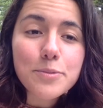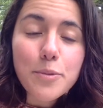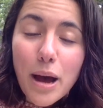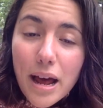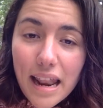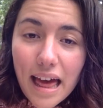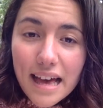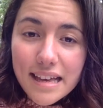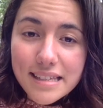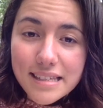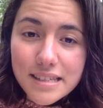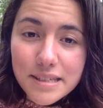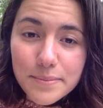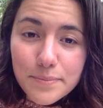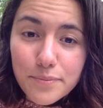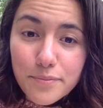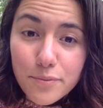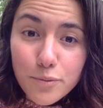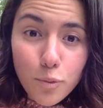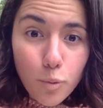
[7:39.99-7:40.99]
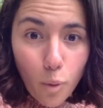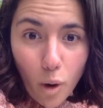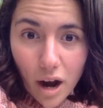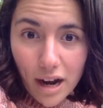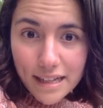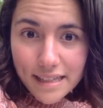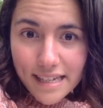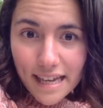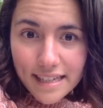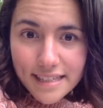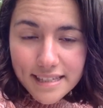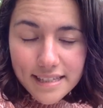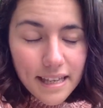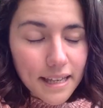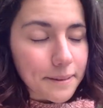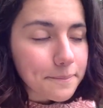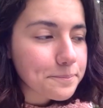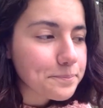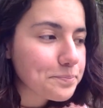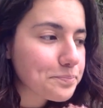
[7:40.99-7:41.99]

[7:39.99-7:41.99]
well as some wine tasting.